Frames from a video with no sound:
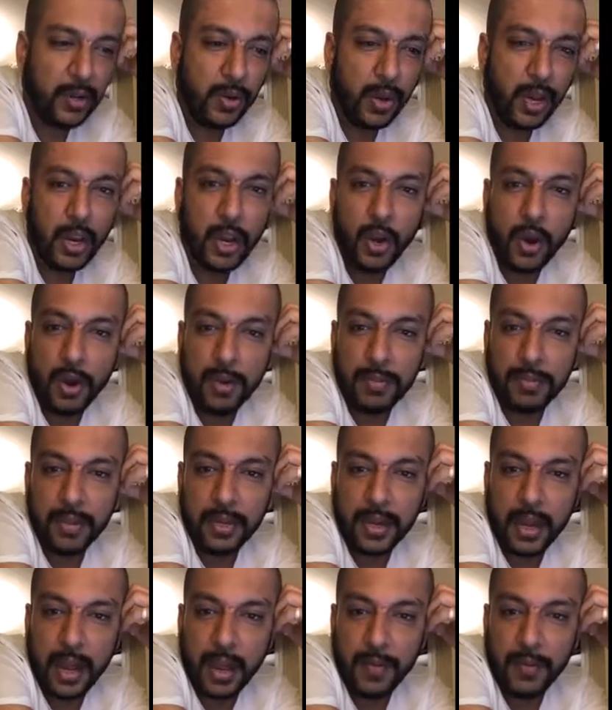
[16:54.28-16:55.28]
looking good
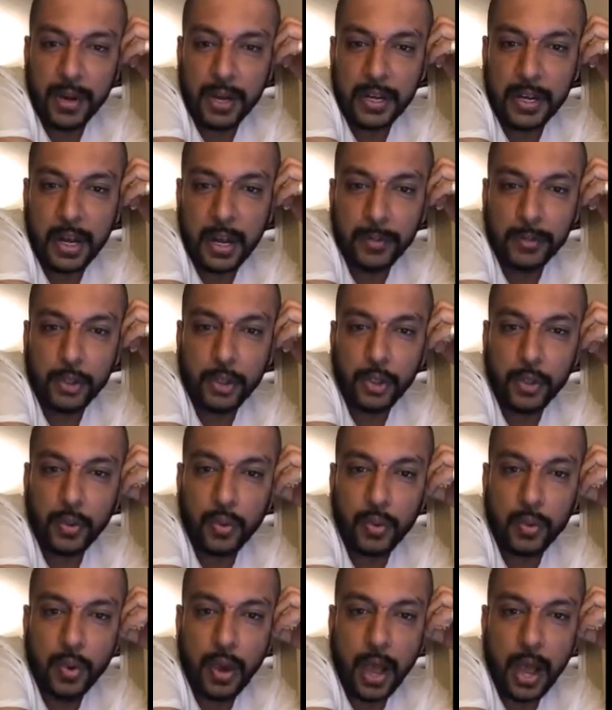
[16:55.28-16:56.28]
when it comes
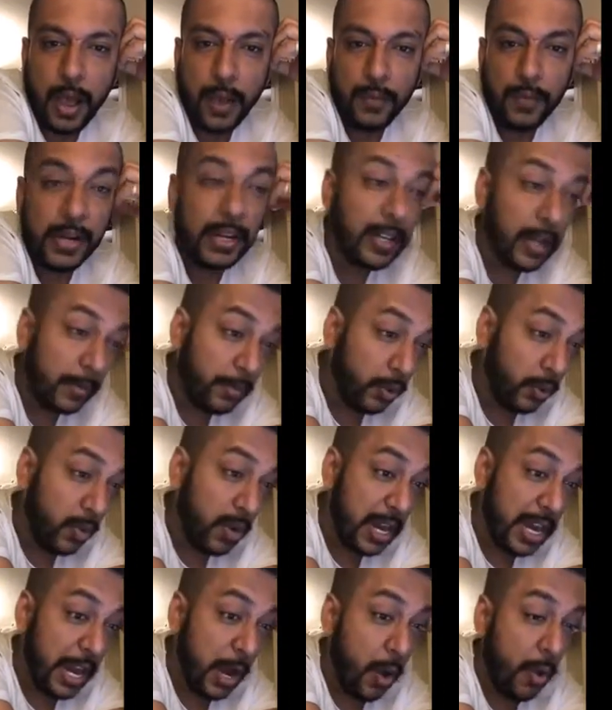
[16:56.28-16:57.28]
to
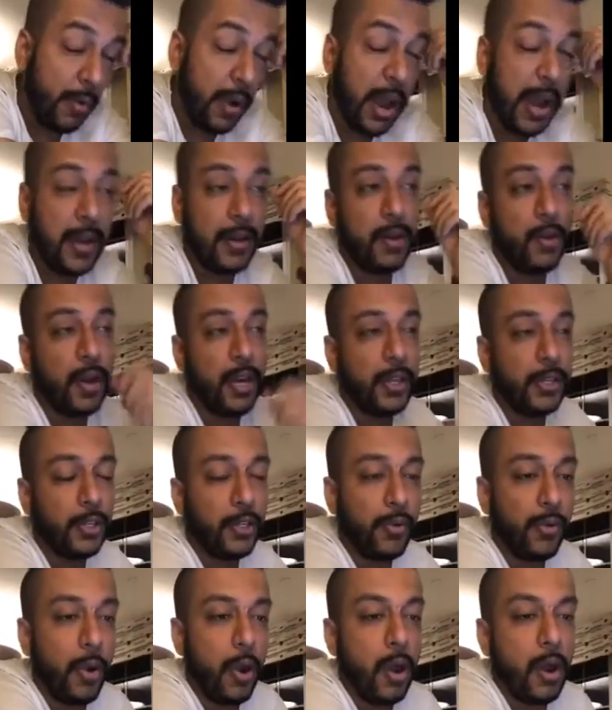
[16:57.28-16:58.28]
Neo, right? Looking
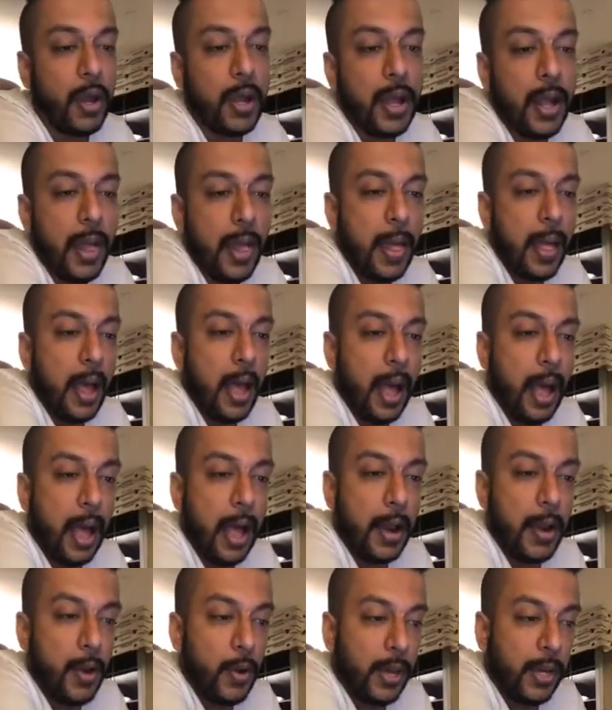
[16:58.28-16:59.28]
strong,
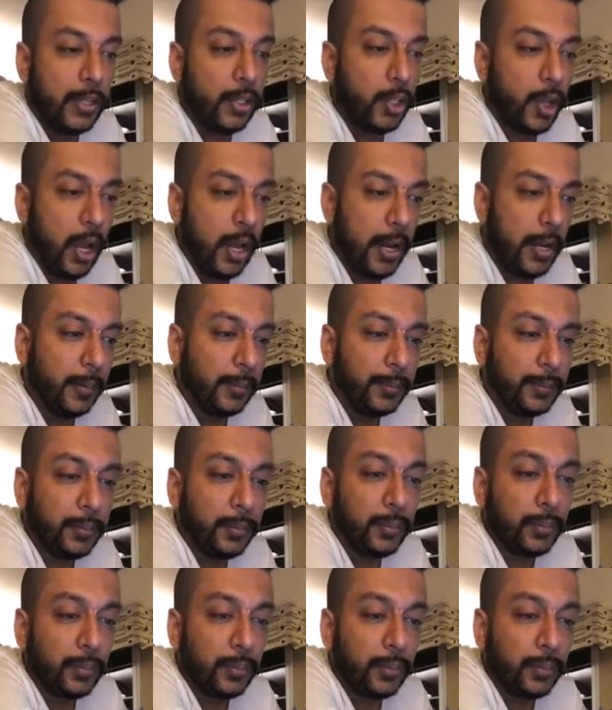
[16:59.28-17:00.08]
looking solid.